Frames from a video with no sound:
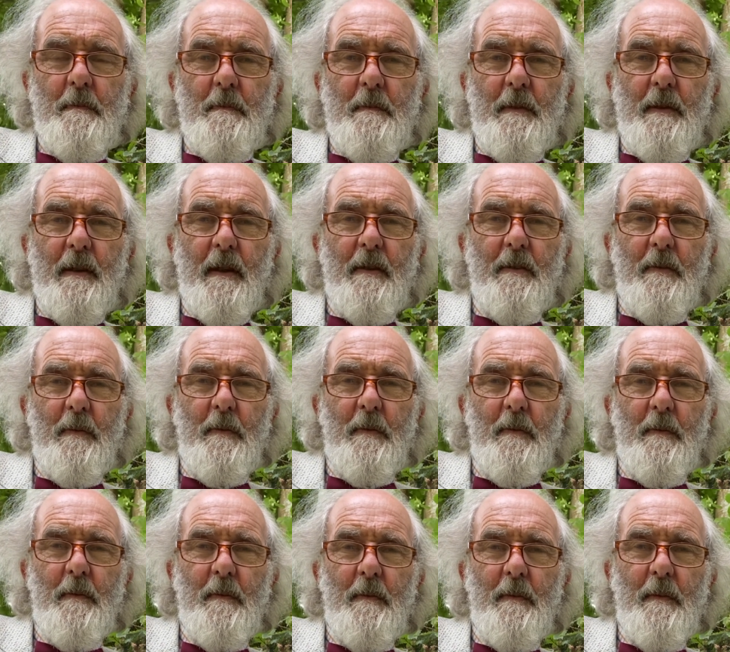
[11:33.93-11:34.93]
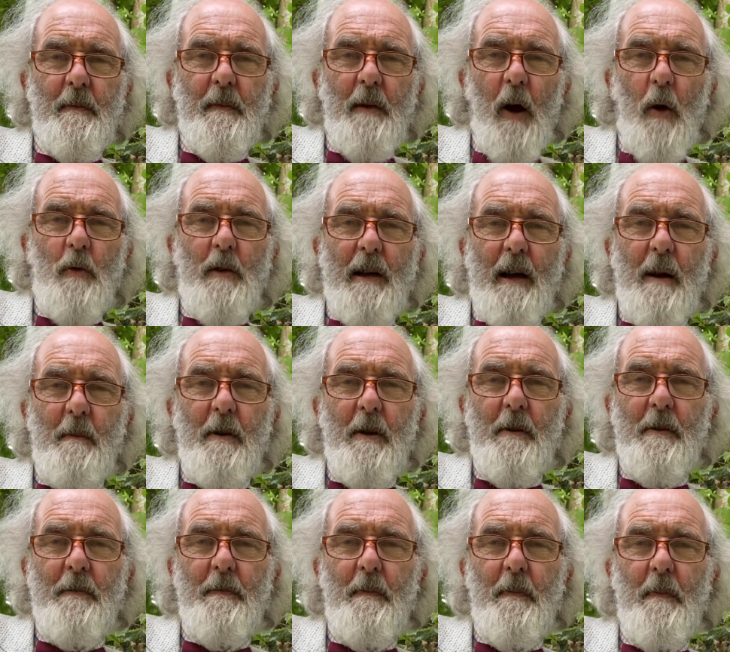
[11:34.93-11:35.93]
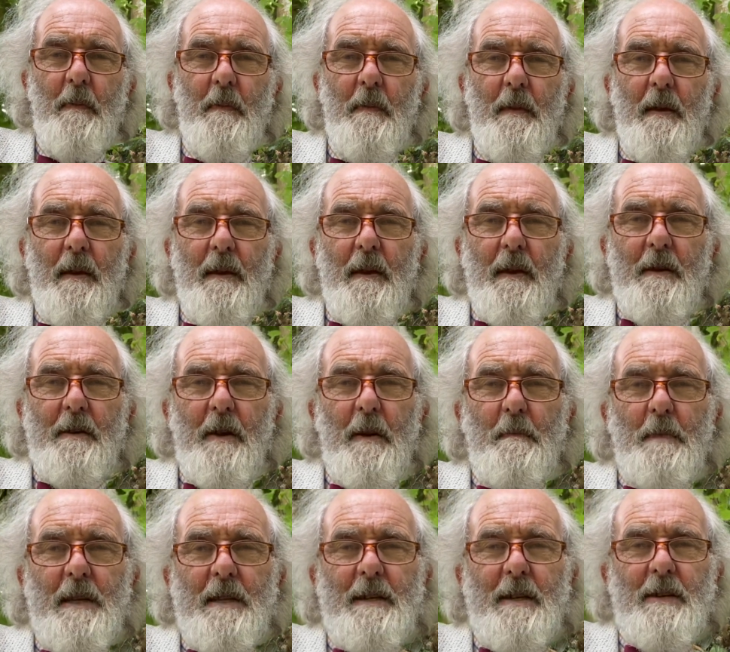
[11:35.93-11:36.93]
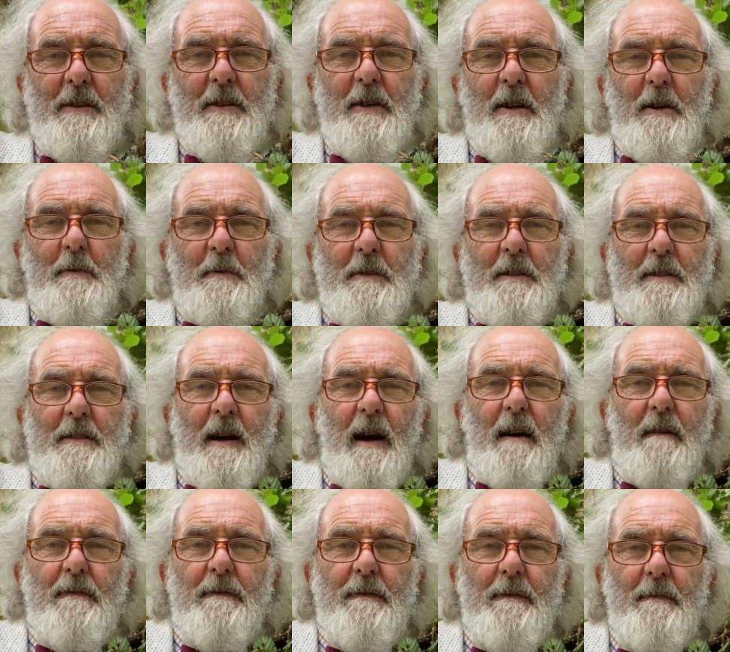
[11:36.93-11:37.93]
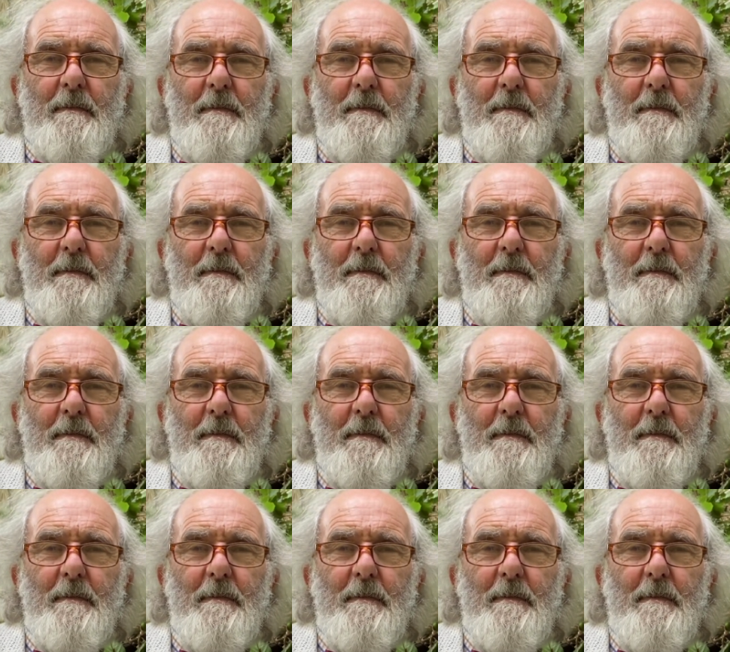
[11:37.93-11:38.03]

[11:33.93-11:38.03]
says, oh, come on, don't be such an old stuff.